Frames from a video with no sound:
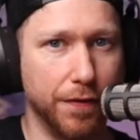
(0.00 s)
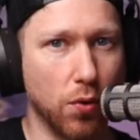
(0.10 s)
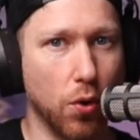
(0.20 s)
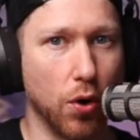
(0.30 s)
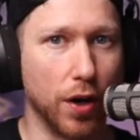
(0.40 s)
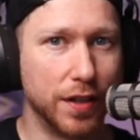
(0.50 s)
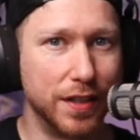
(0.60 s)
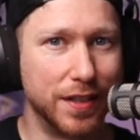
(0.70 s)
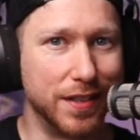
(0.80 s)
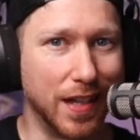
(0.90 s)
four,
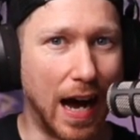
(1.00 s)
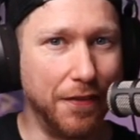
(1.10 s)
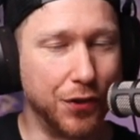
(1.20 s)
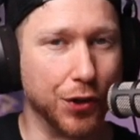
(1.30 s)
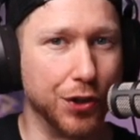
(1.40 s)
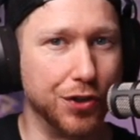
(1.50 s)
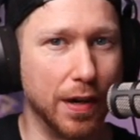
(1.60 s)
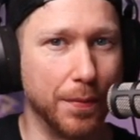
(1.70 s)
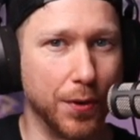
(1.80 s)
softer drum